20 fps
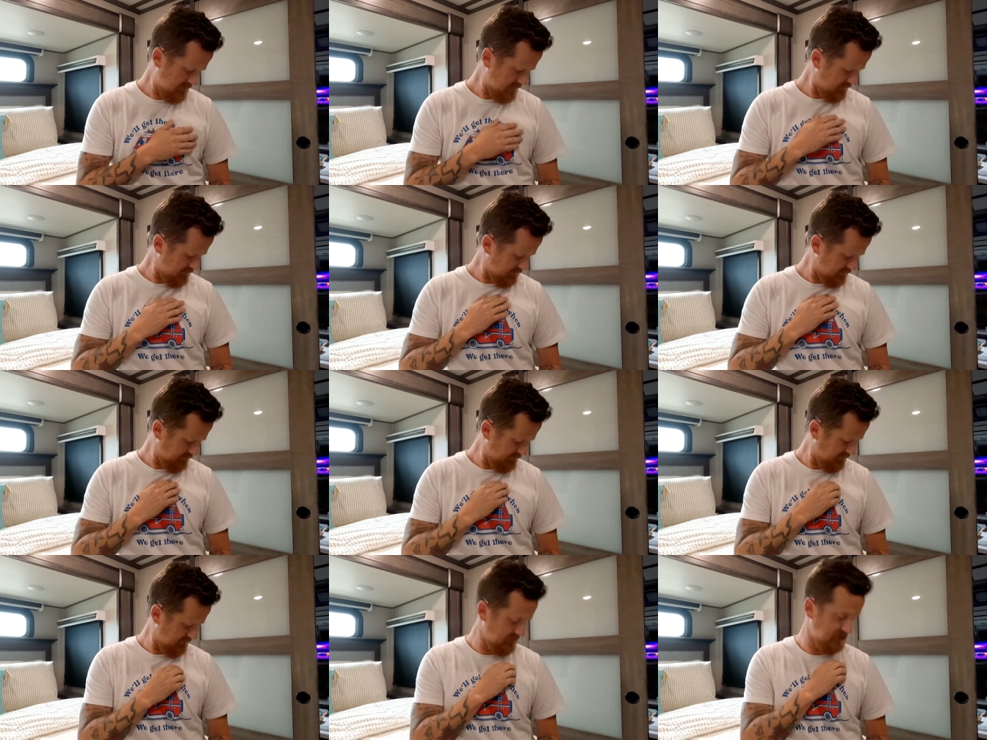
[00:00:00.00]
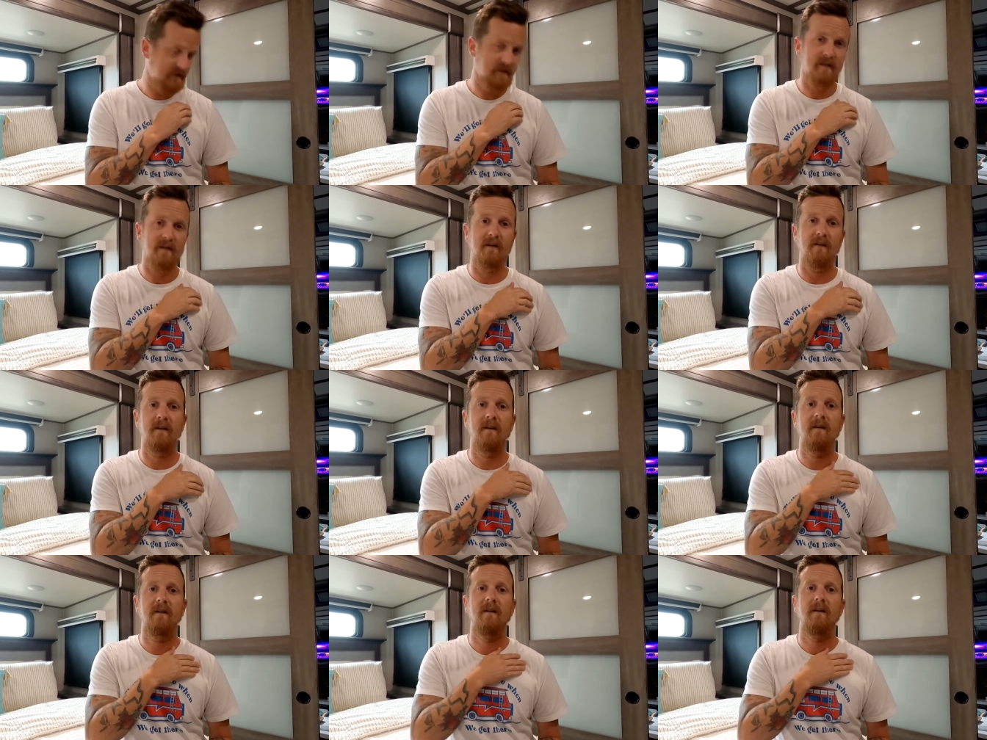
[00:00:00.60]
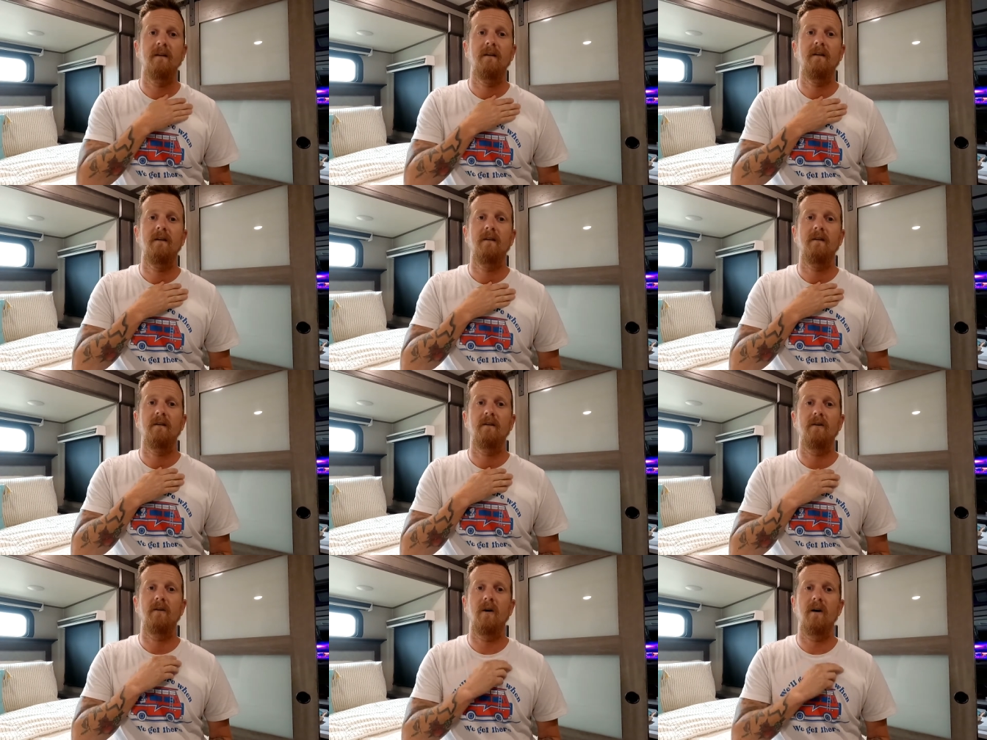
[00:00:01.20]
I don't know if you can see the
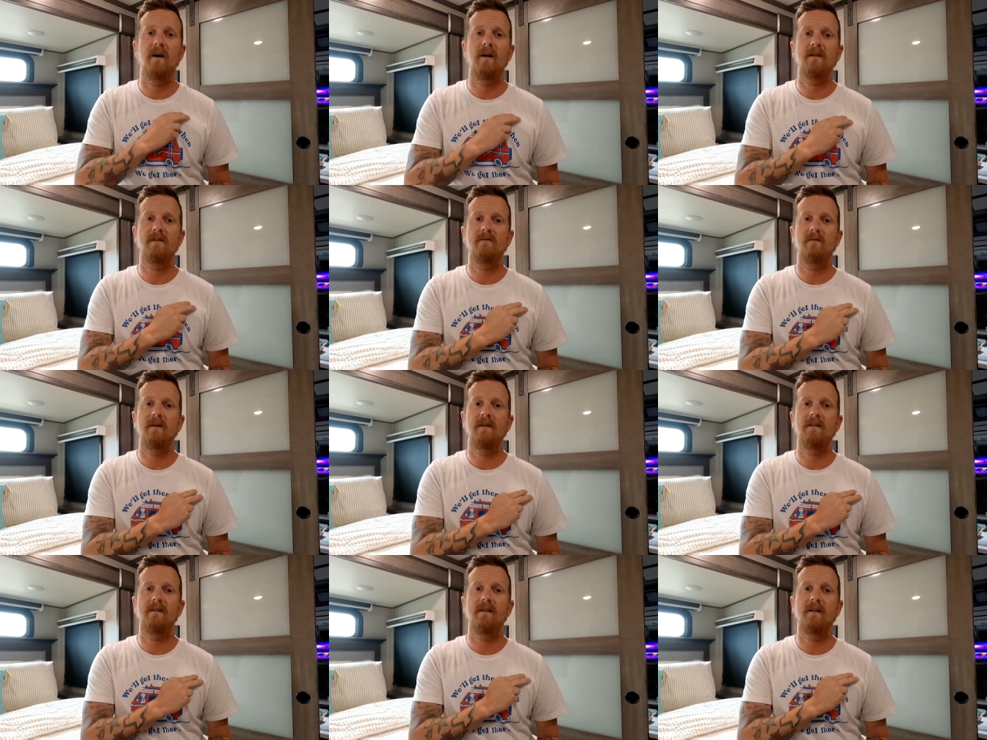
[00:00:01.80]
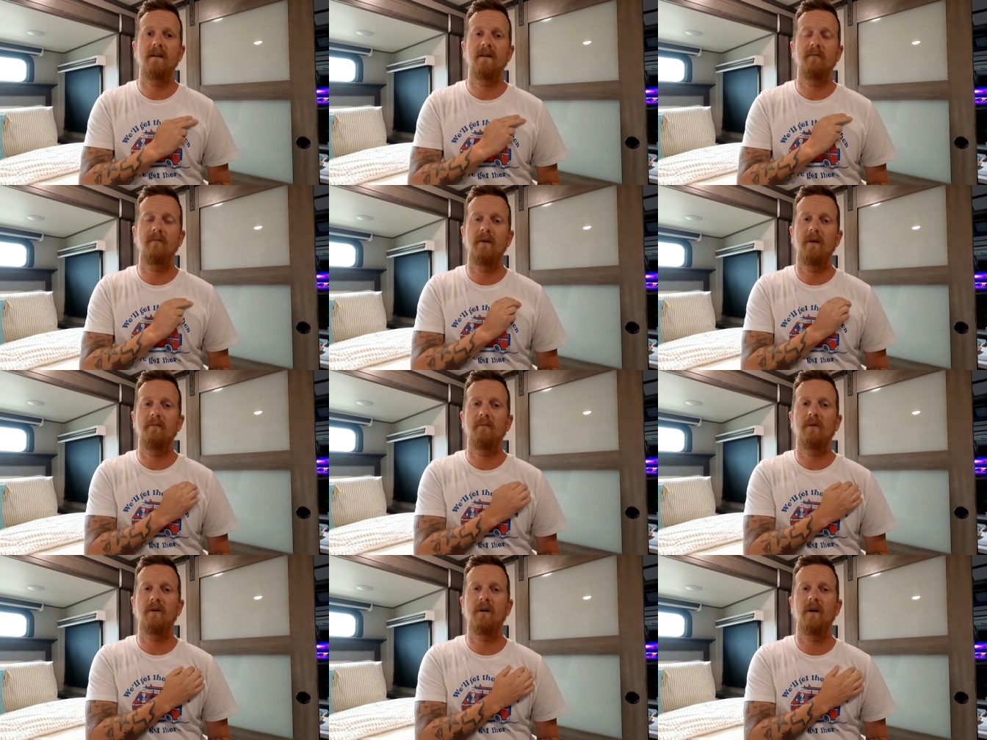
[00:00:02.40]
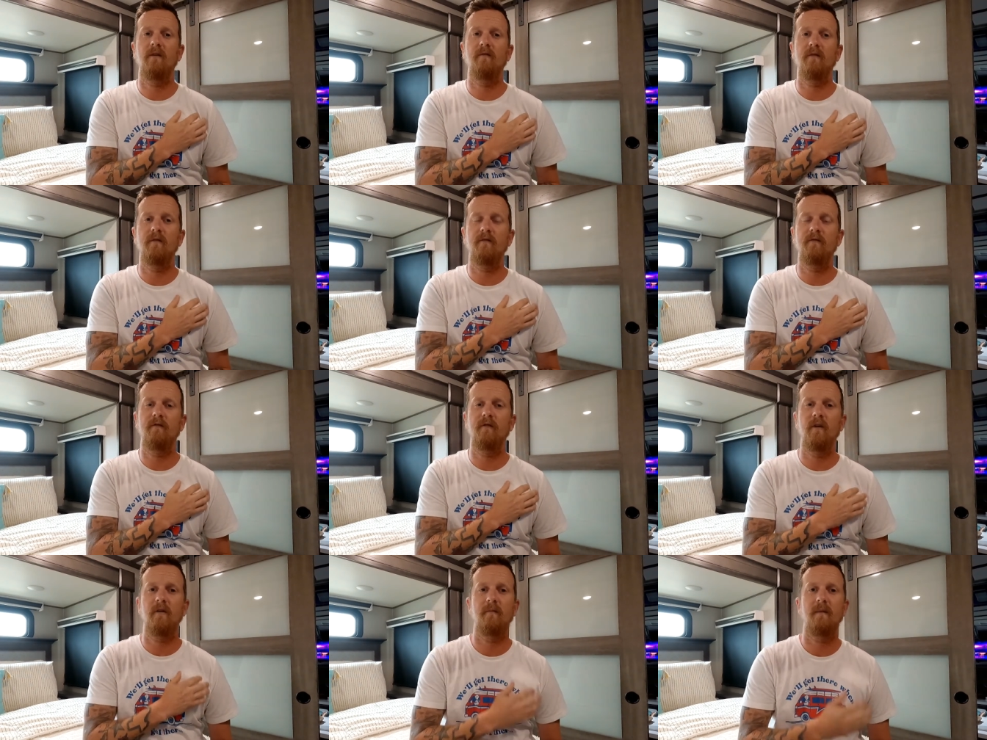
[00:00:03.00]
gauze right there, but I'm recovering
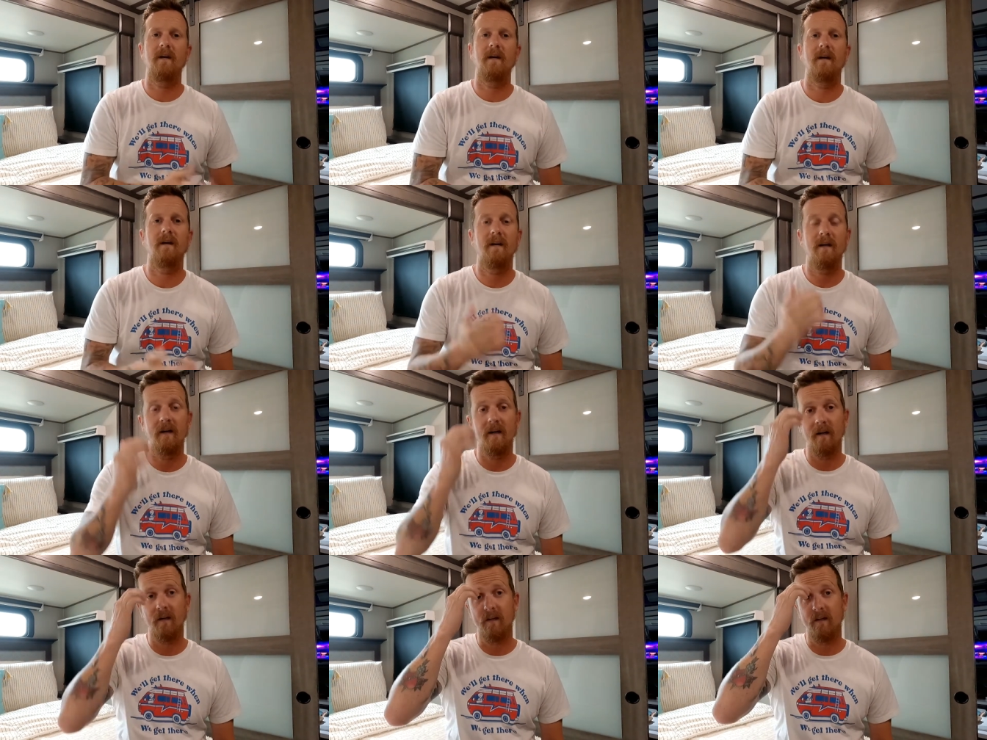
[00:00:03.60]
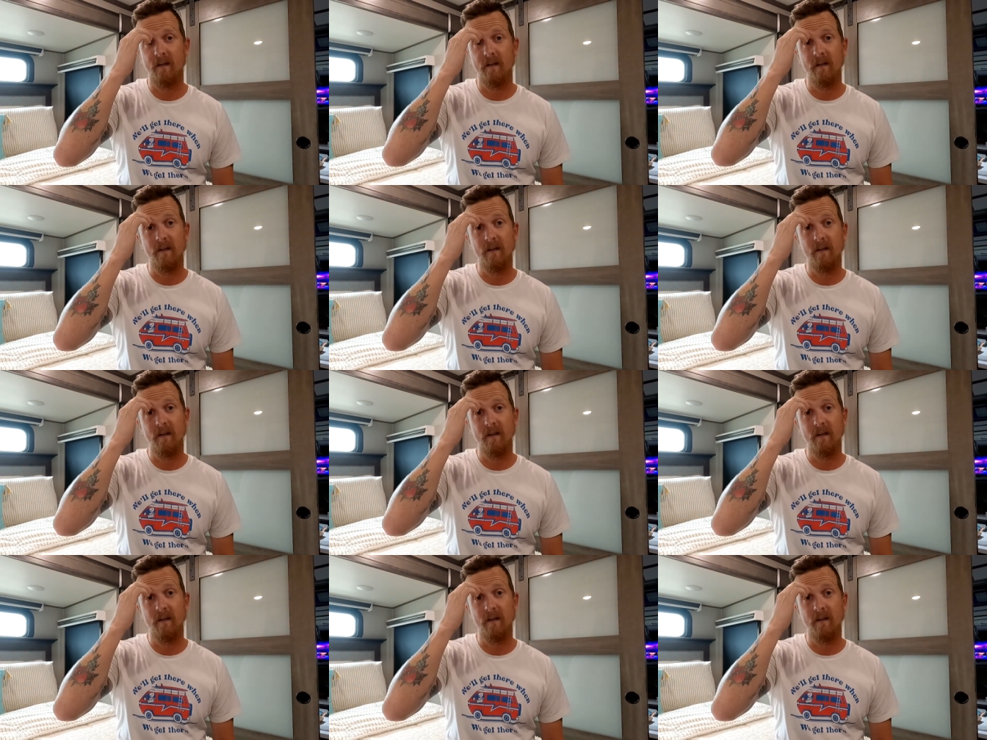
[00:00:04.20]
from a